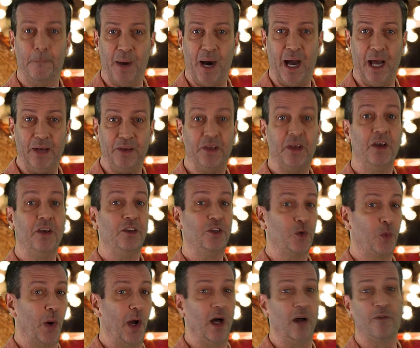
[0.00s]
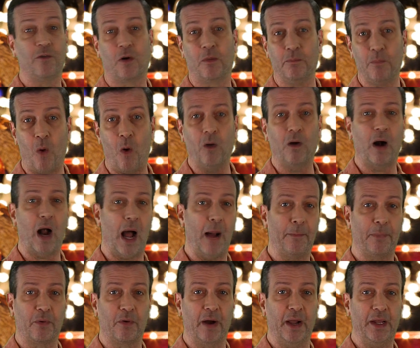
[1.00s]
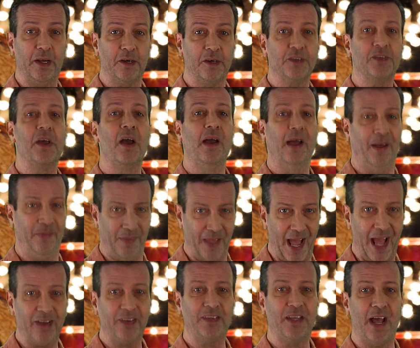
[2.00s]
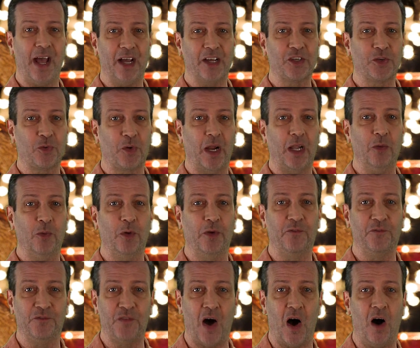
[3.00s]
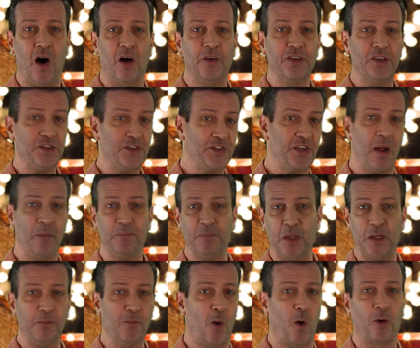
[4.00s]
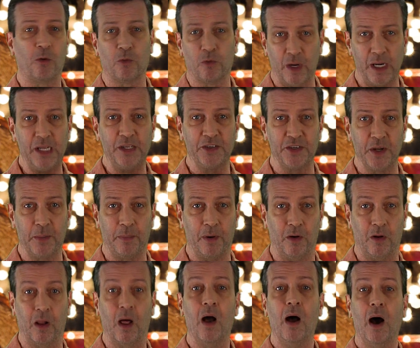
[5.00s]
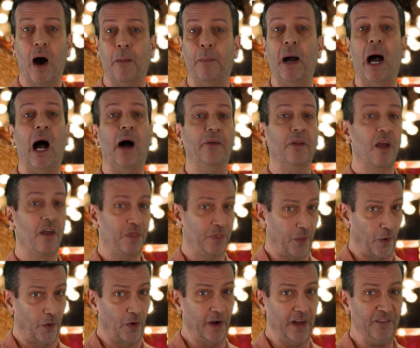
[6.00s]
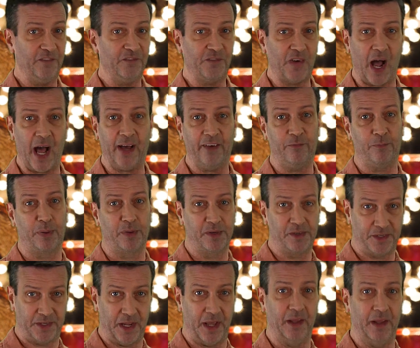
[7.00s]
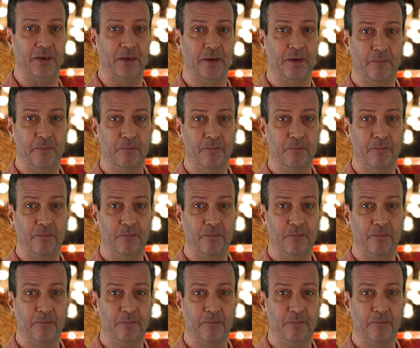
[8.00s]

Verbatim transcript: But 12 or more operators, and that tax rate would fall to something more reasonable, about 35%.